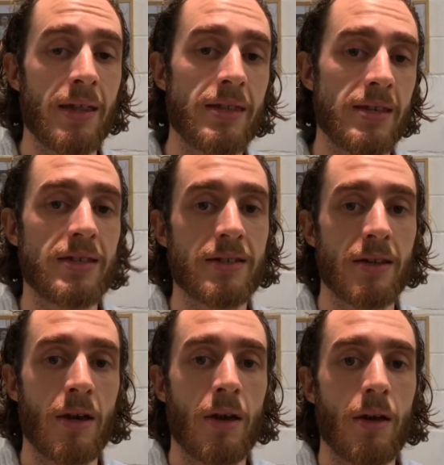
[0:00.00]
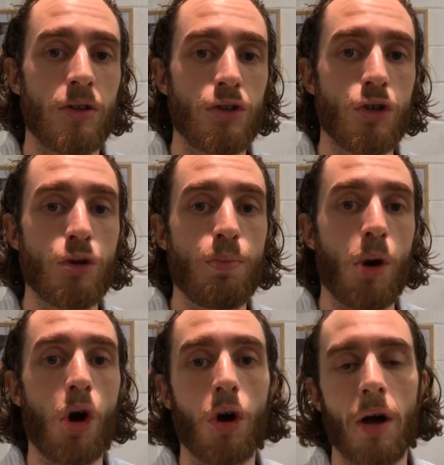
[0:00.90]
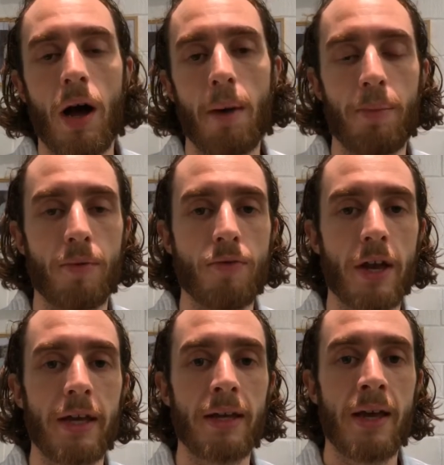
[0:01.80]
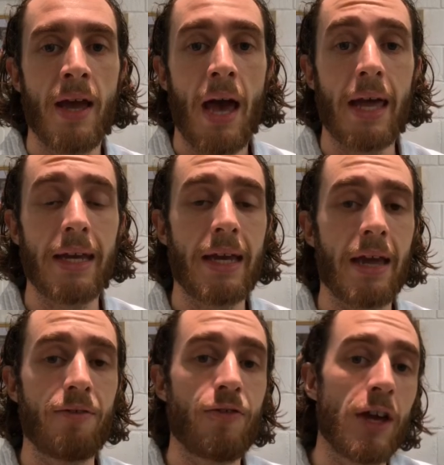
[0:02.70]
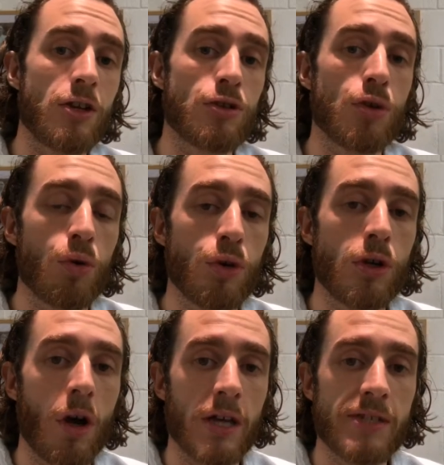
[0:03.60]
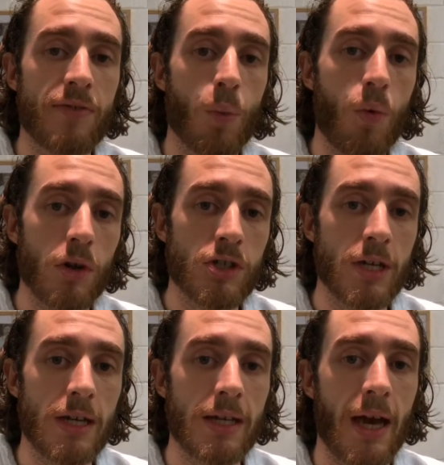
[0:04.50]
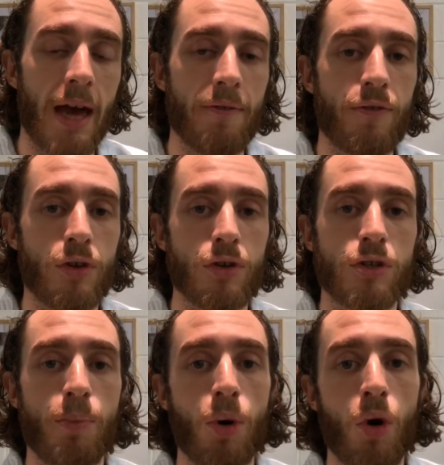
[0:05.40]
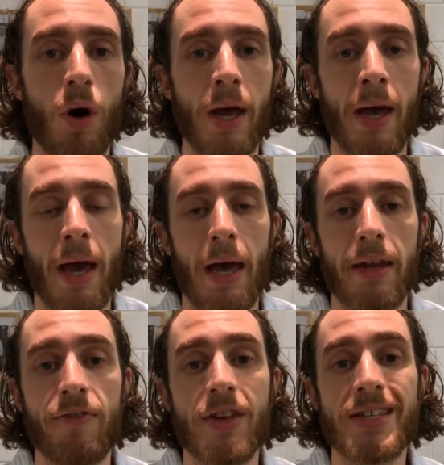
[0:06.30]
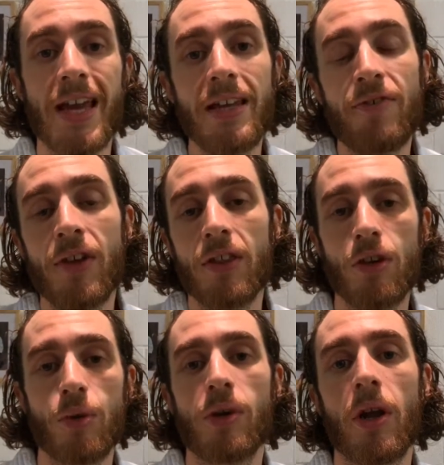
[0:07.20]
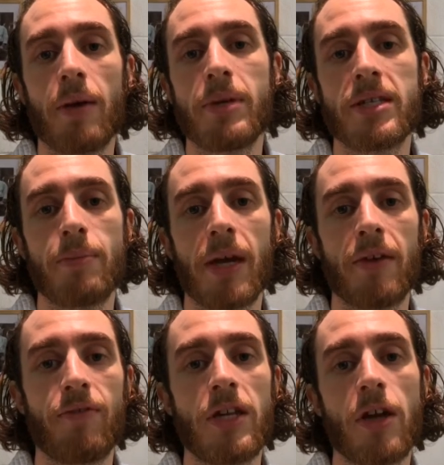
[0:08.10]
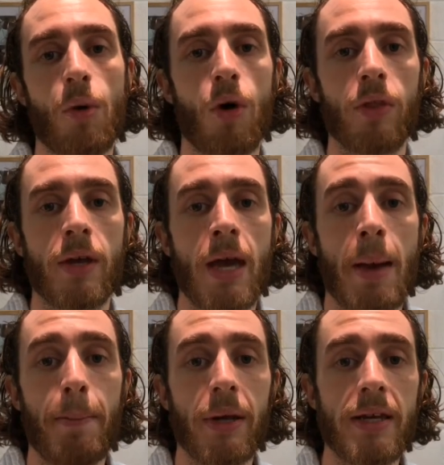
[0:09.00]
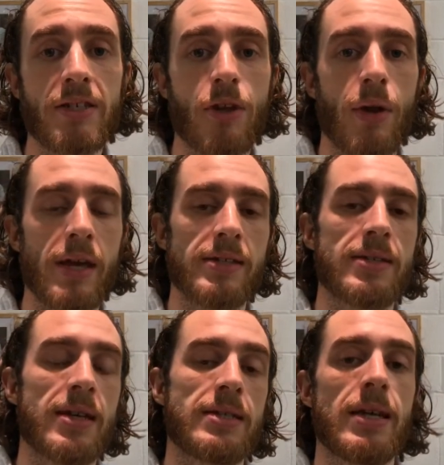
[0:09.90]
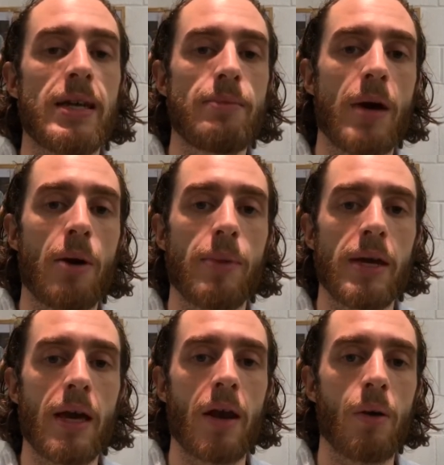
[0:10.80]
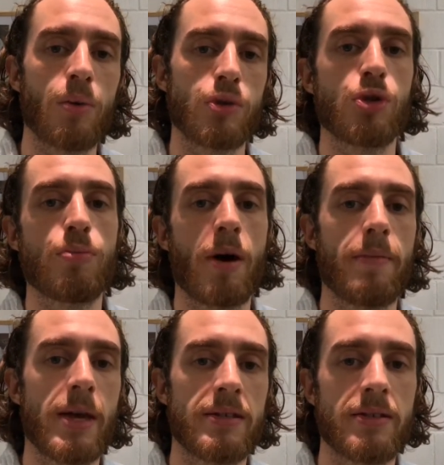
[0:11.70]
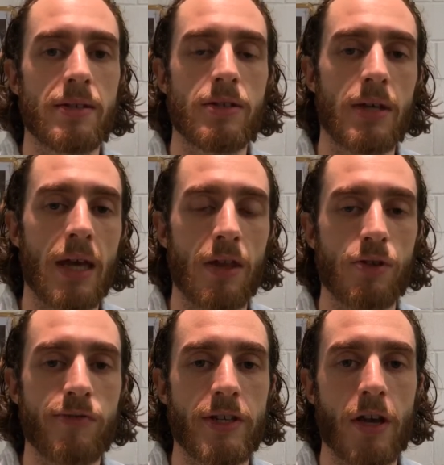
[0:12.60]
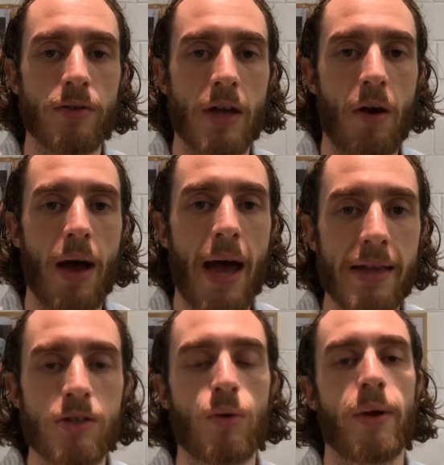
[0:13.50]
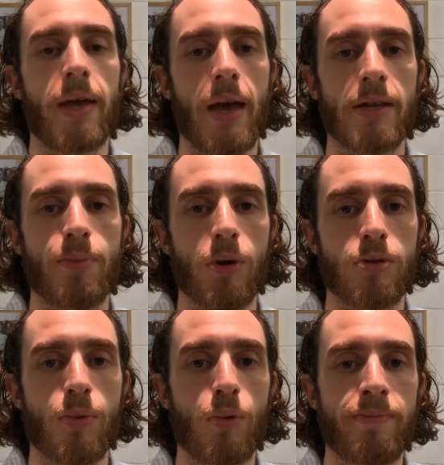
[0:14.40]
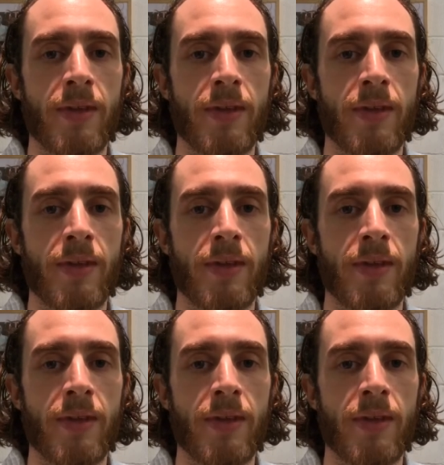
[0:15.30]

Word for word: this new blog up and running. And again, thank you to all you guys for watching and for your support. And if there's anything that you would like me to make a video on, please don't hesitate to email me and I will do my best to get those videos out as quick as possible.